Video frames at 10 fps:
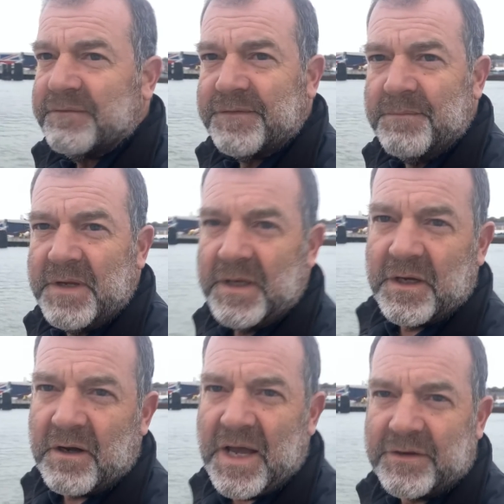
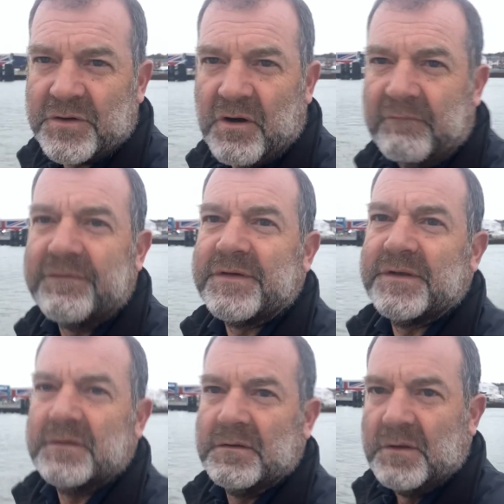familiar and
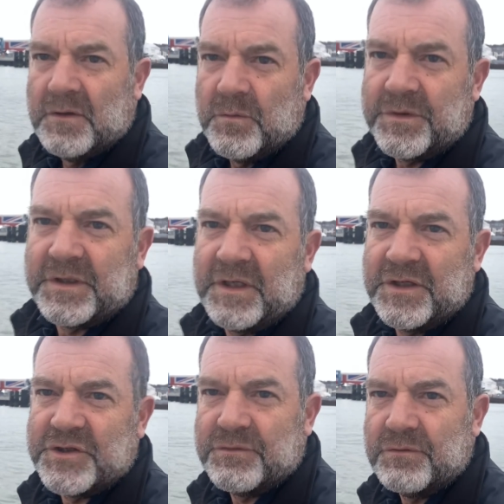confident with the
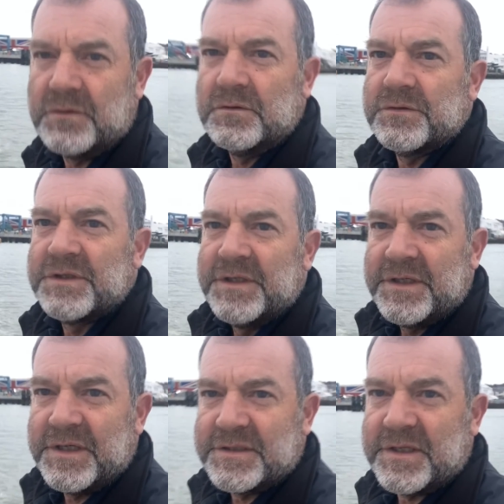collision rules
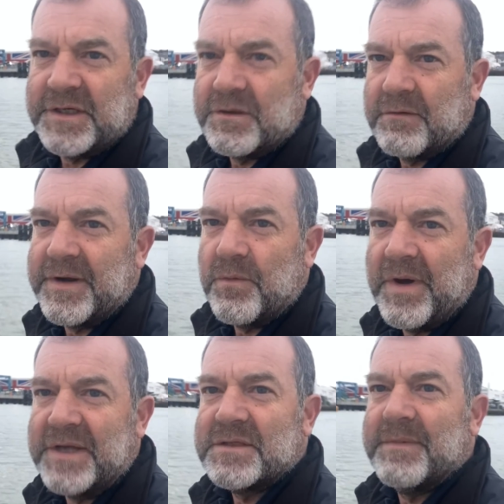is a great
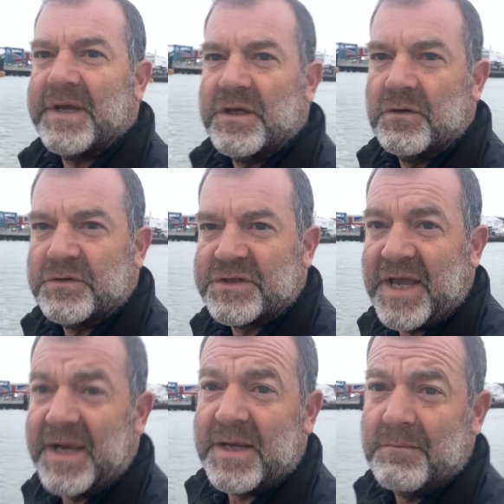way to make your
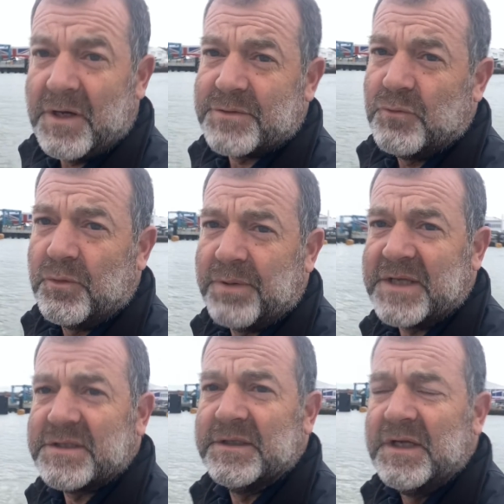sailing much more
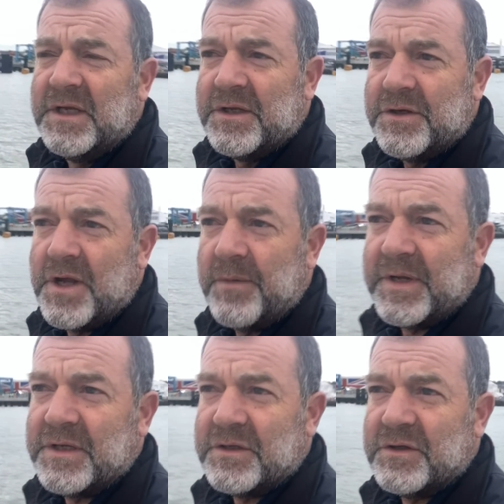pleasant.
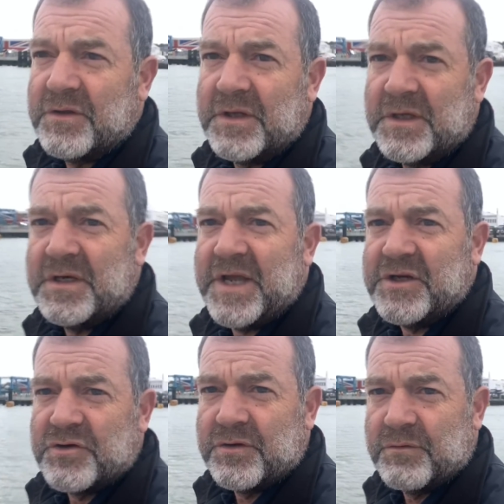Knowing the
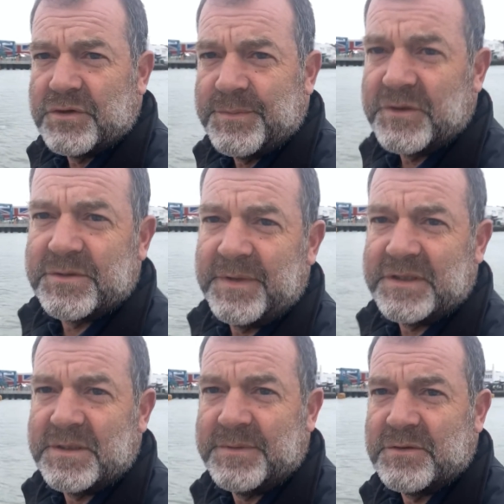nature of the
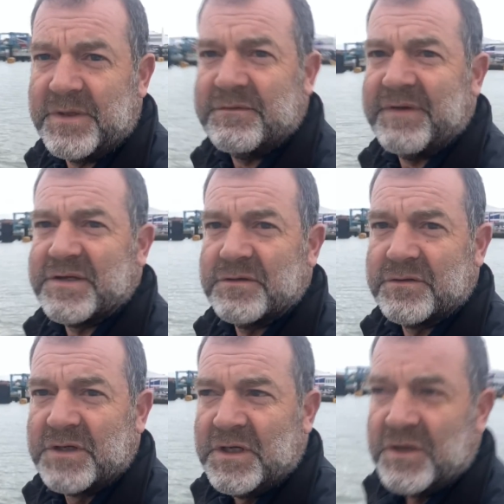responsibility between
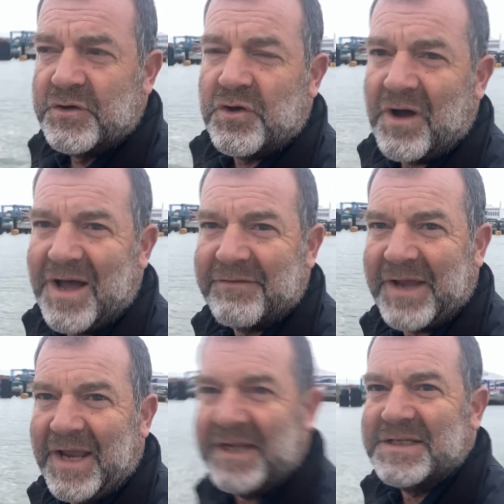vessels, not having
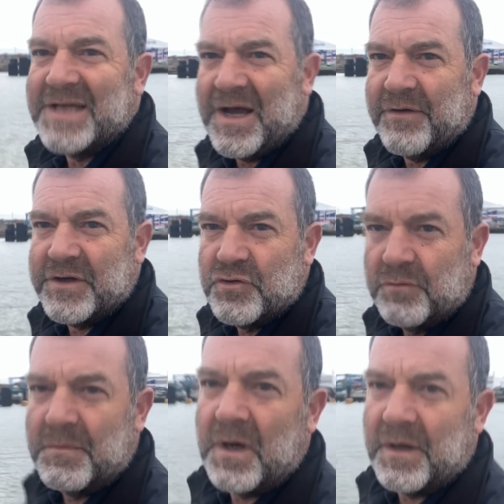any doubt in your
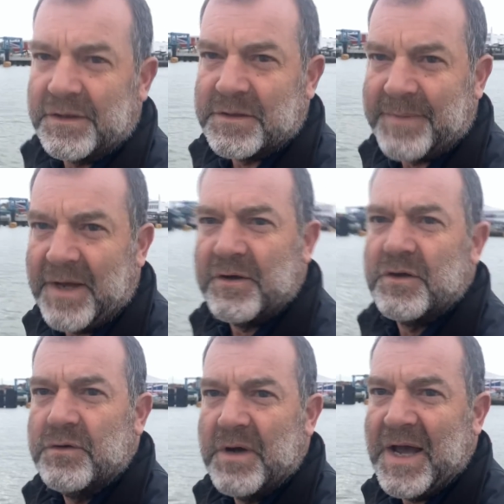mind about
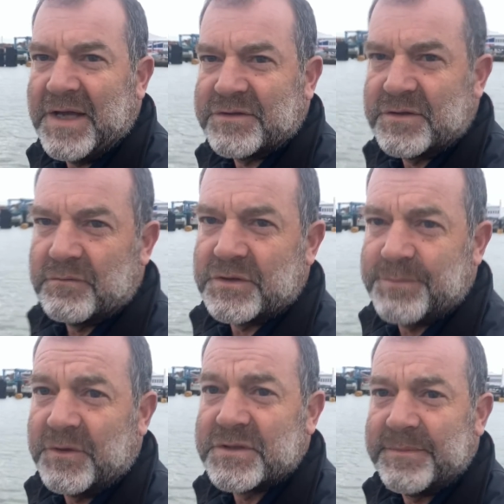who has the
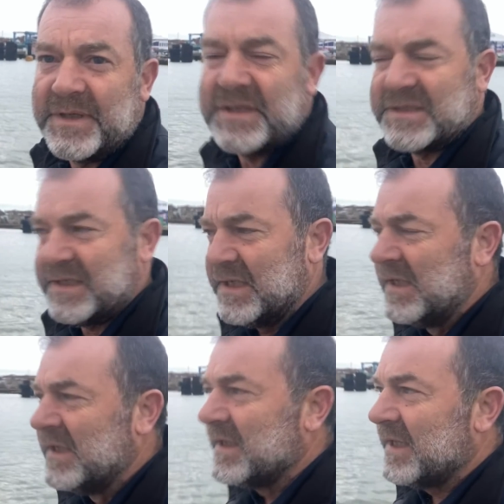responsibility,
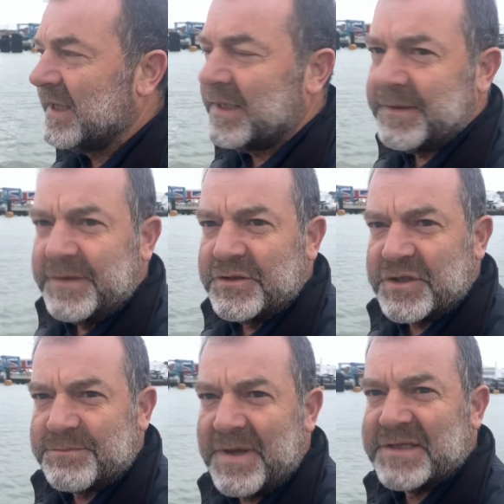uh,
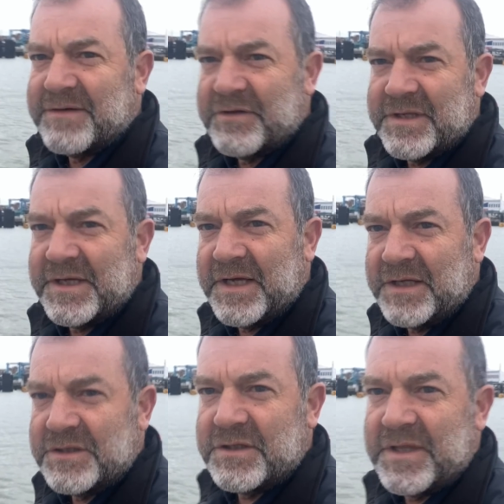just makes everything uh,
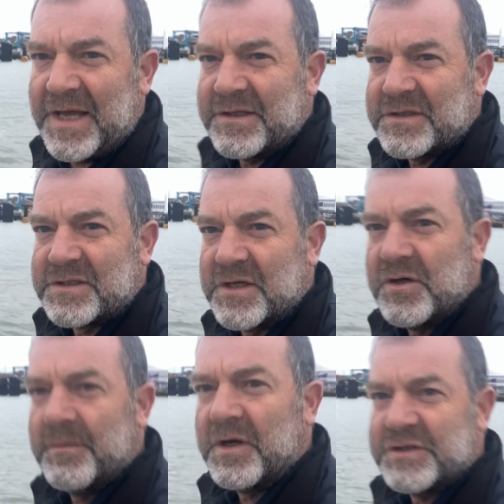that
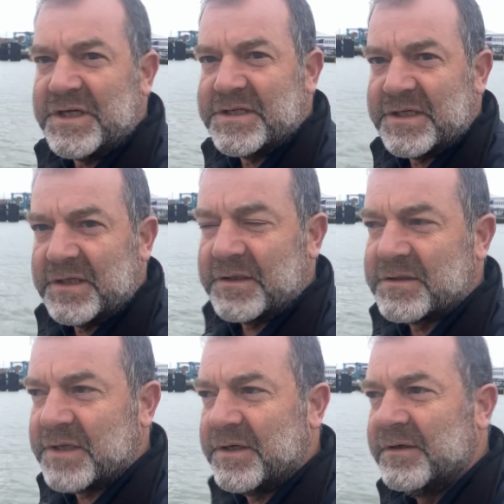so much easier.
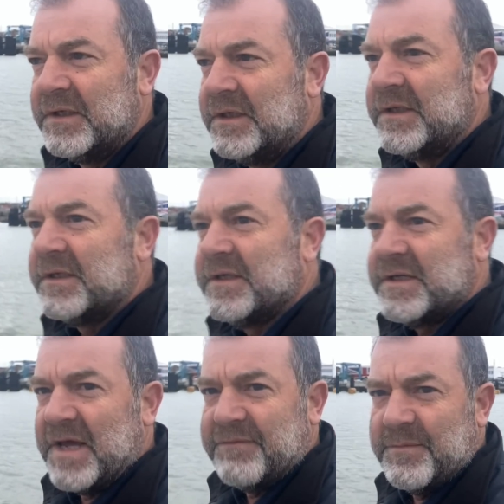So
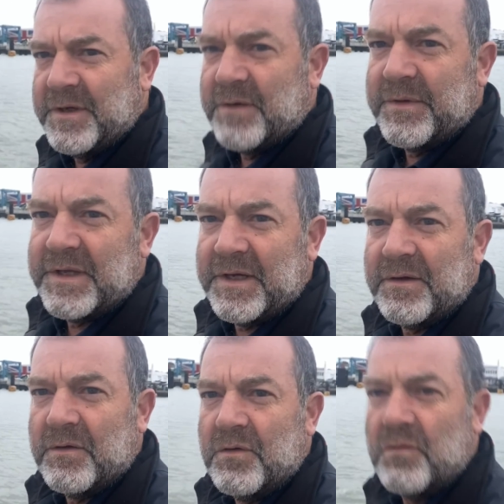get familiar with it,
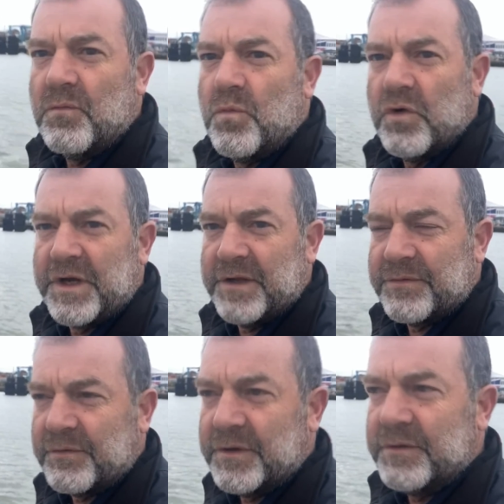work it
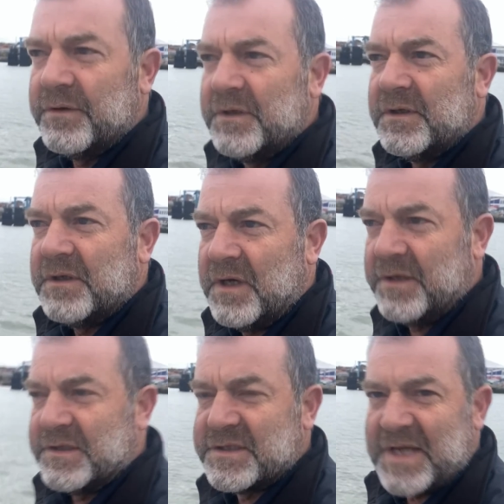through,
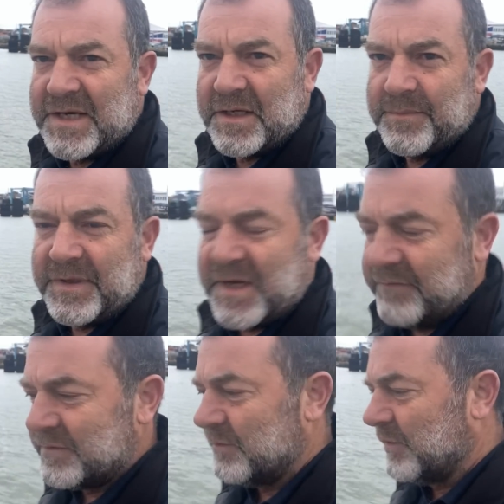understand it, and be
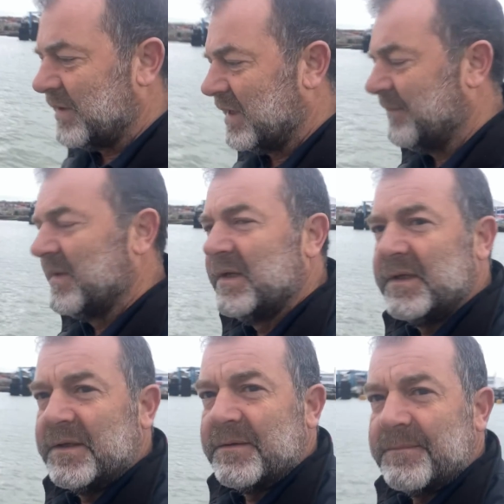comfortable with it.
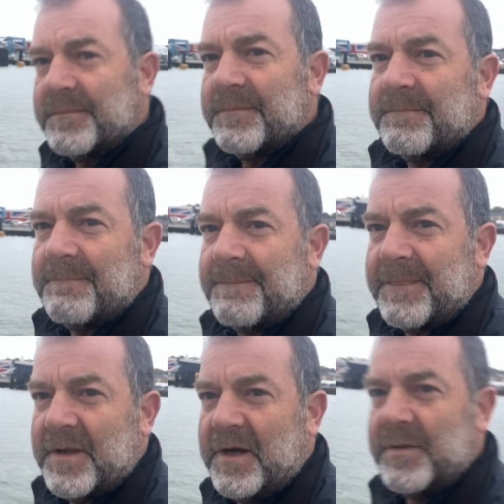
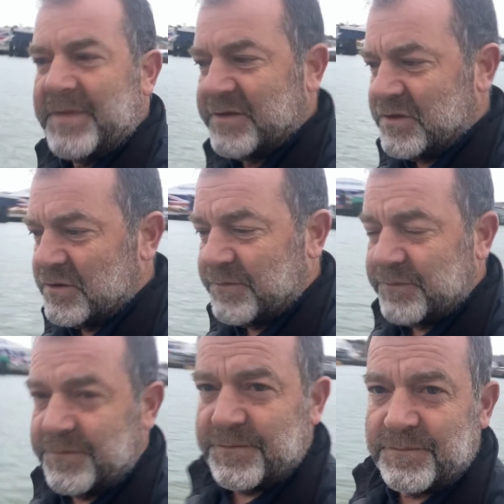I hope that's useful
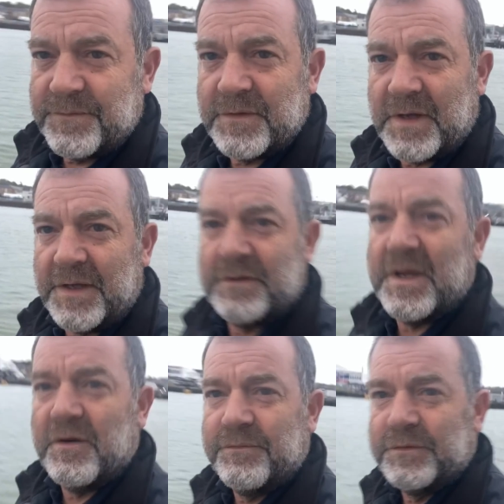and
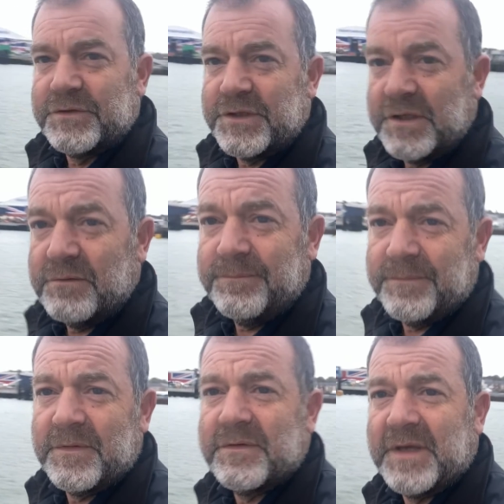helpful to you.
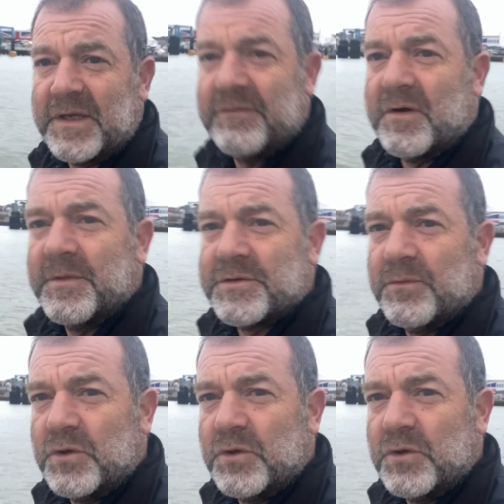Thank you very much for